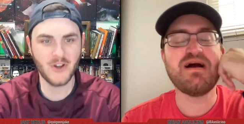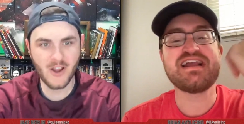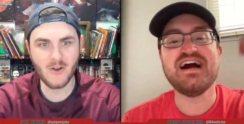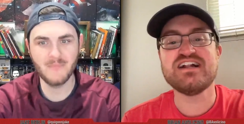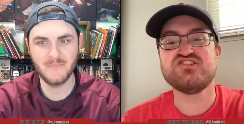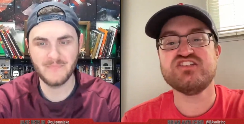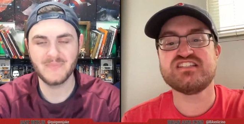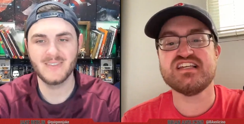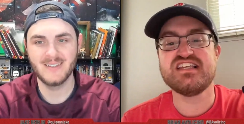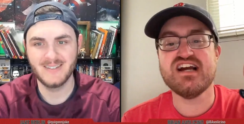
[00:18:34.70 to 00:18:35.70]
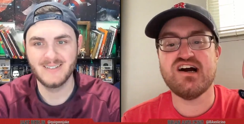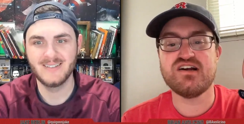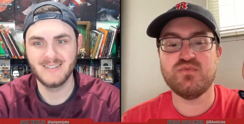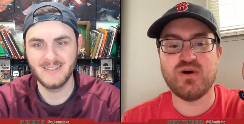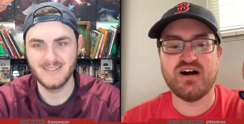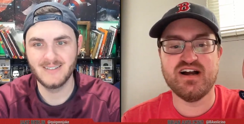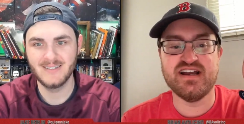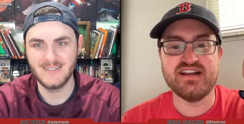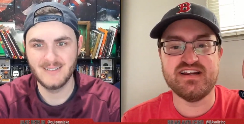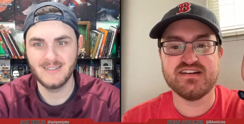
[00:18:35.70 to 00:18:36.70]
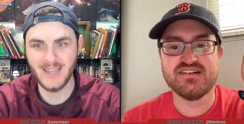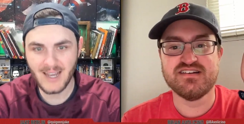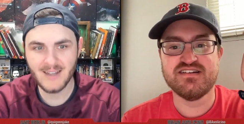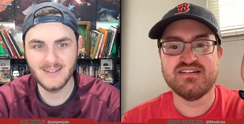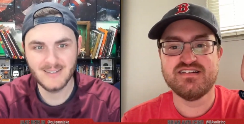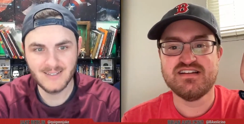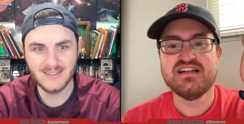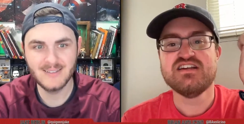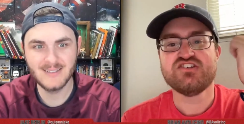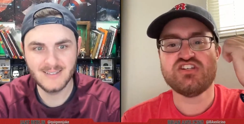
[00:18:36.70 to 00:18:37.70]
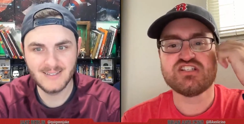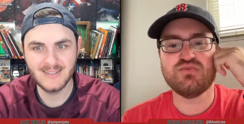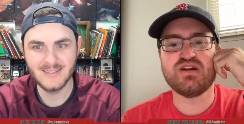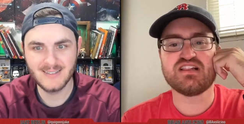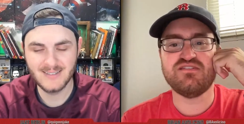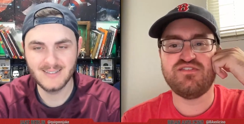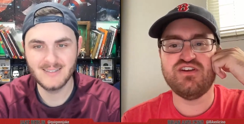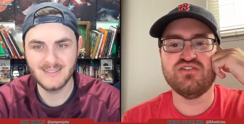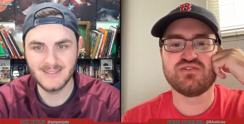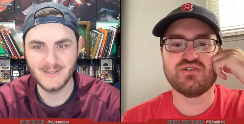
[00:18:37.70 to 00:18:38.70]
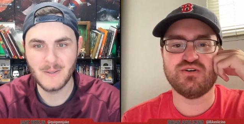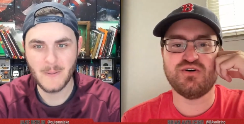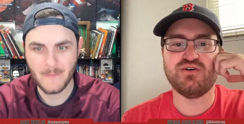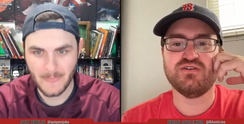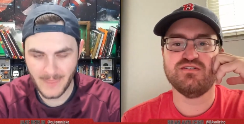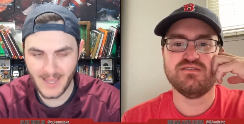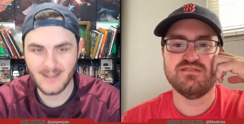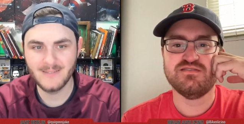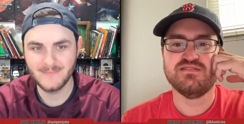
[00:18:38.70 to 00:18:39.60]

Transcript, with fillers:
Speaker 1: my God, she's the young one. Yeah. She's the one at the funeral. Yeah.